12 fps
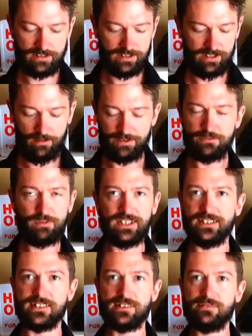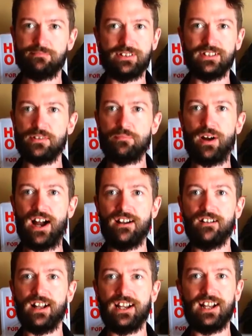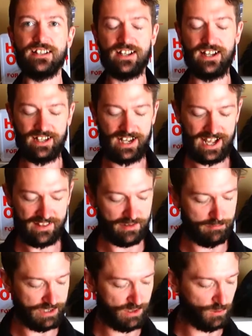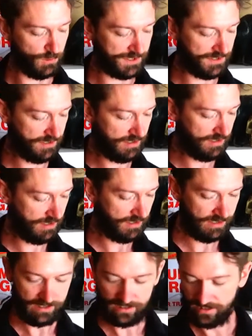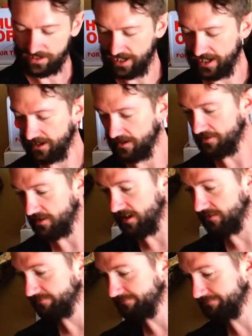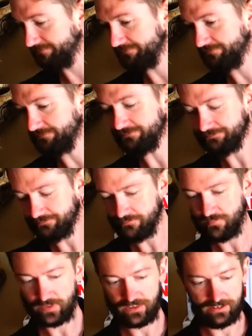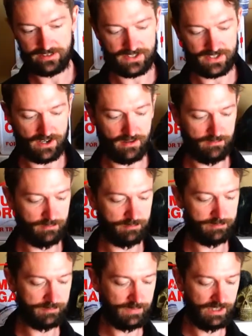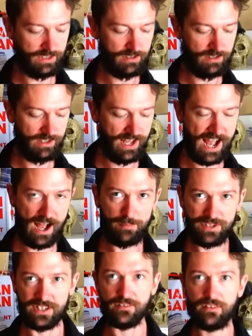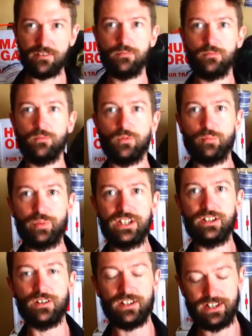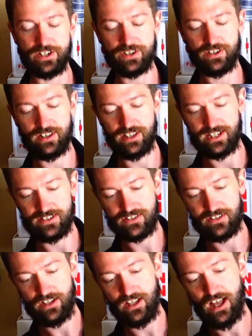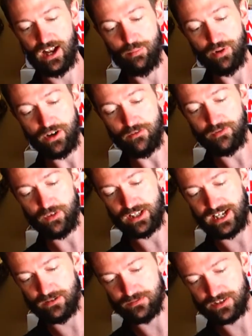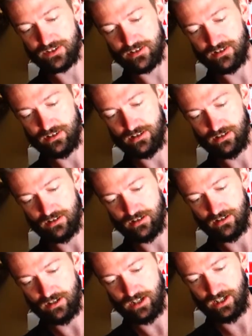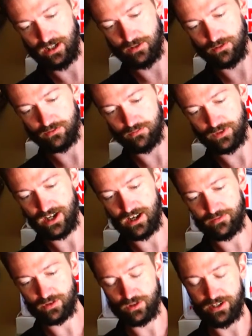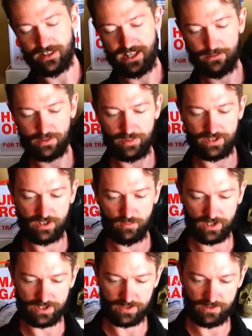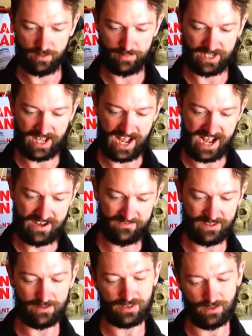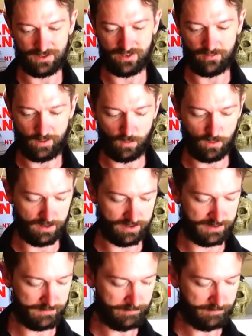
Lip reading: I was just really inspired, I guess. I had the muse, and I thought some absinthe would be a good addition to this. I put in a full ounce, and we kind of agreed that that was a bit too much, so that would be a half, that was close to 3/4.